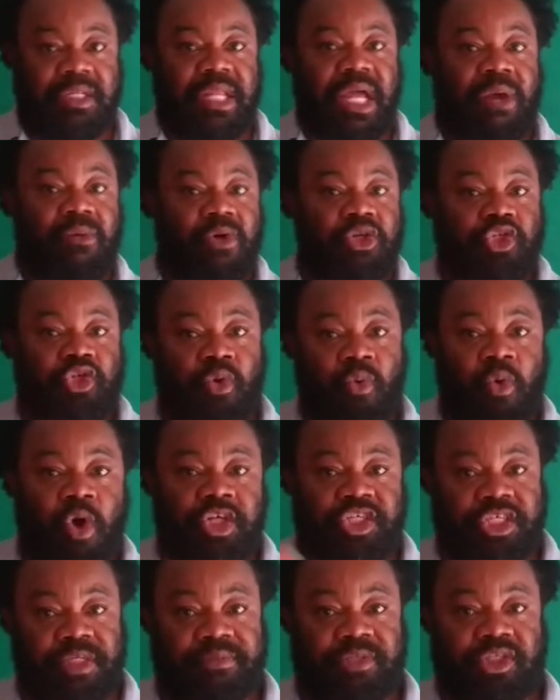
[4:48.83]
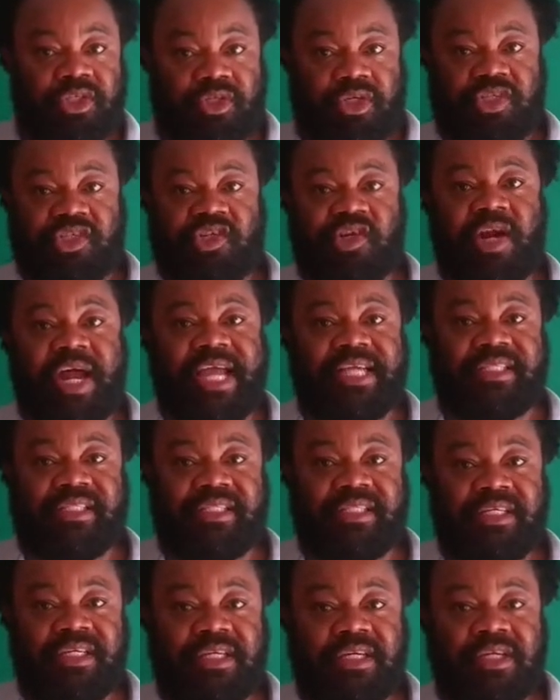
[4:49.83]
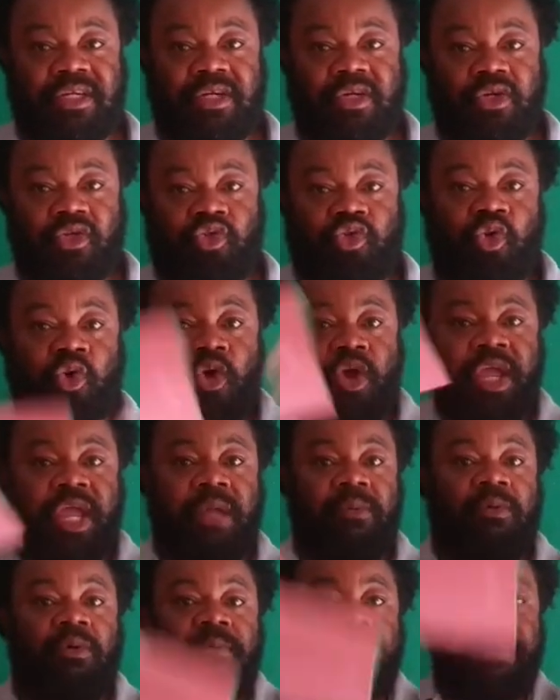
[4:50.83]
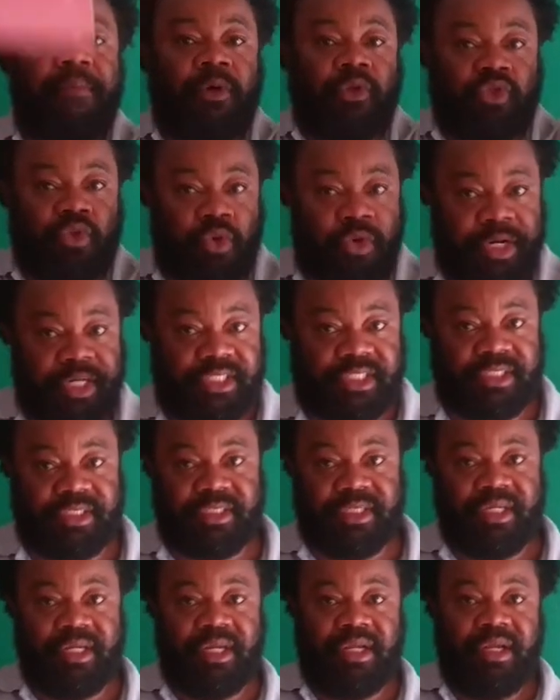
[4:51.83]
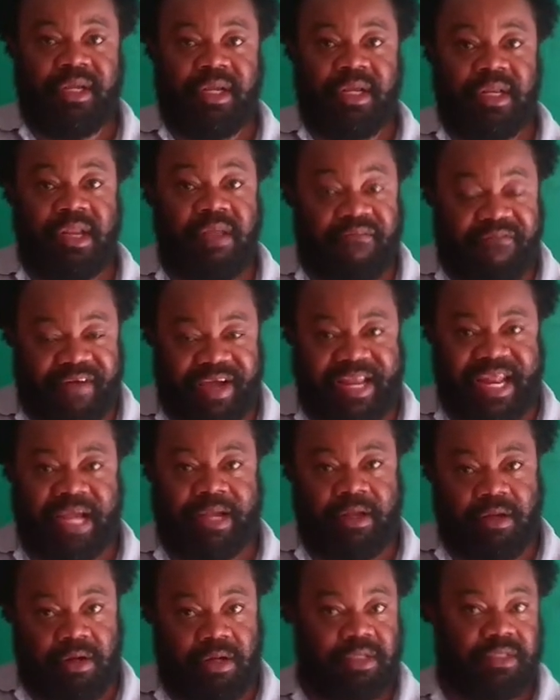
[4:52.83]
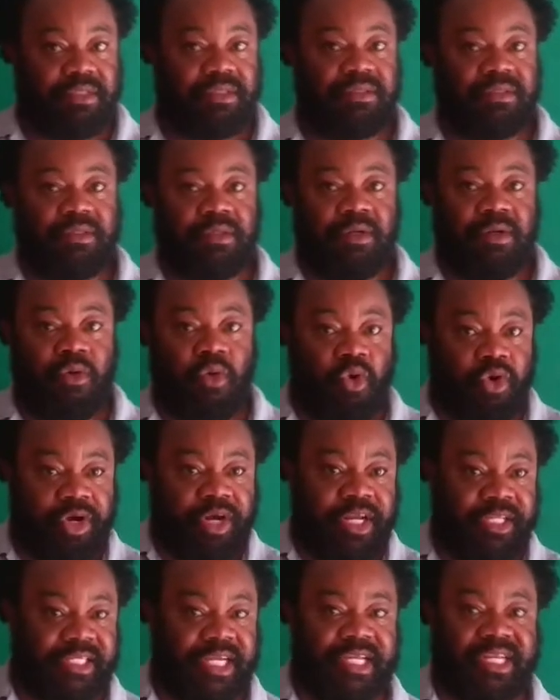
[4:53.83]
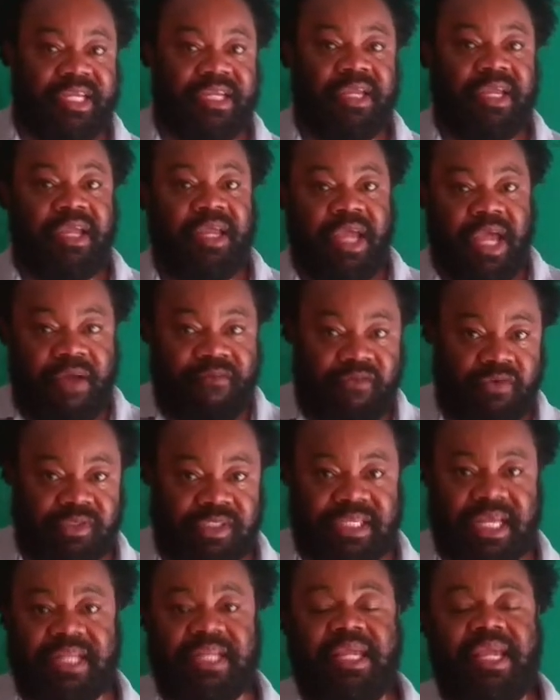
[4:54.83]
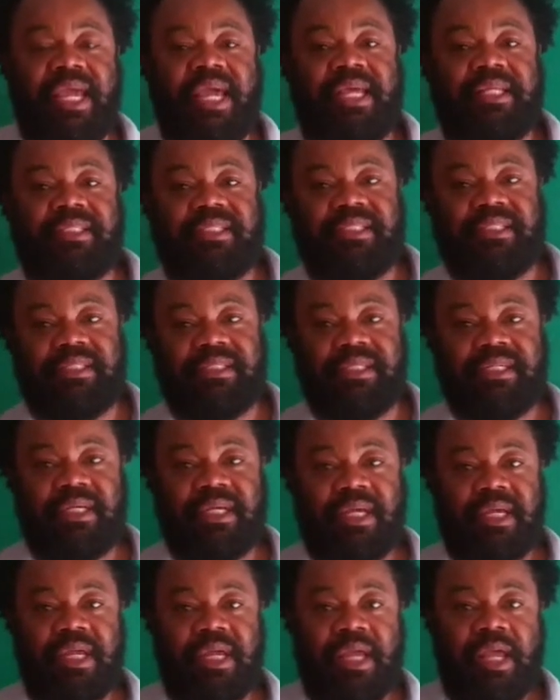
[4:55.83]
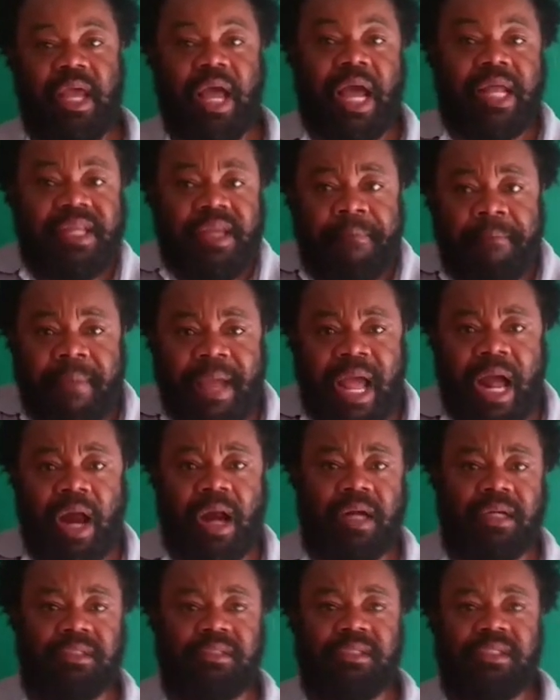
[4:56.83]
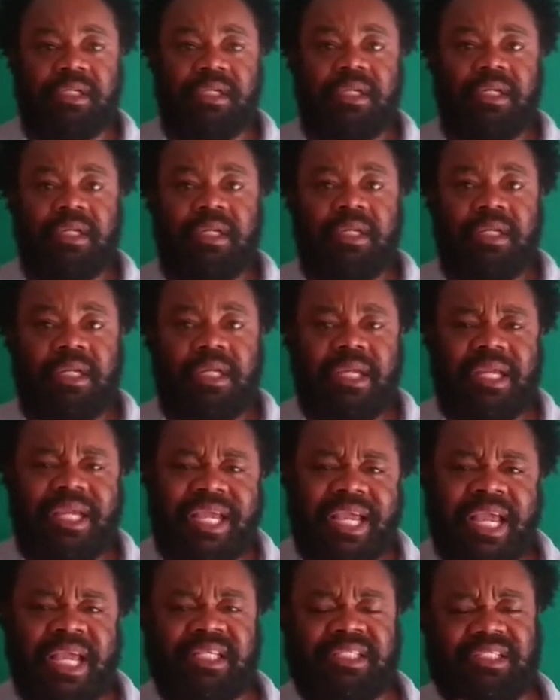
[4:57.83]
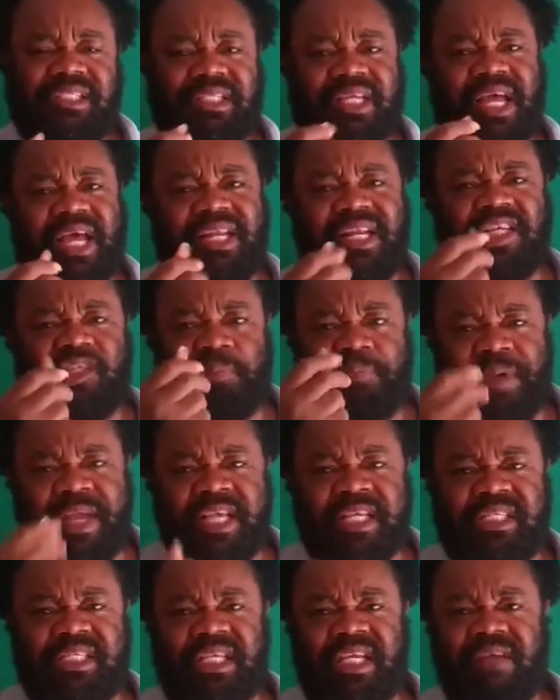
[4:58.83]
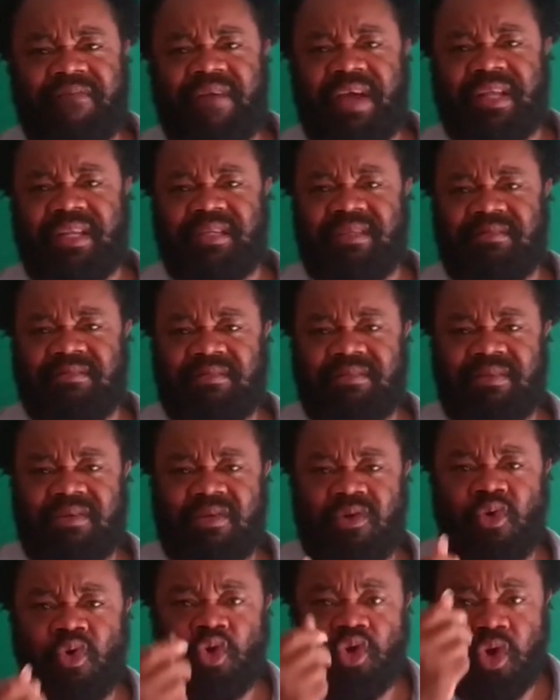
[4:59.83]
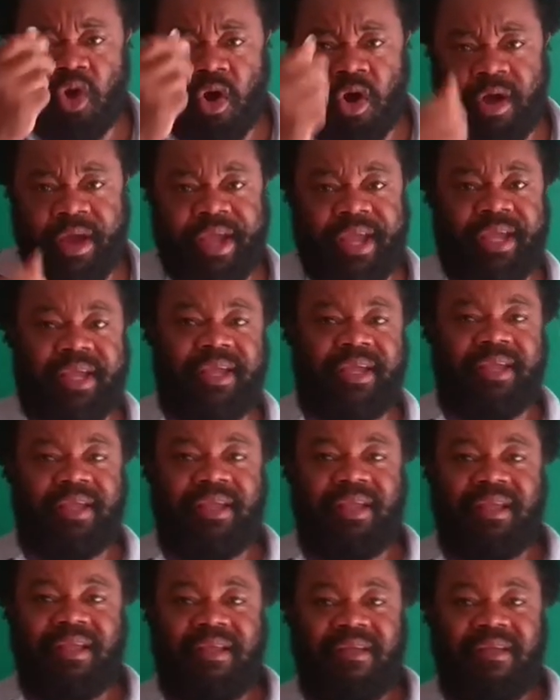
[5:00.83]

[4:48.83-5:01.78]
That we should worship Jesus Christ. Through him, we'll be able to reach the Father God who created the heavens and the earth. And the myrrh is an expensive and good oil.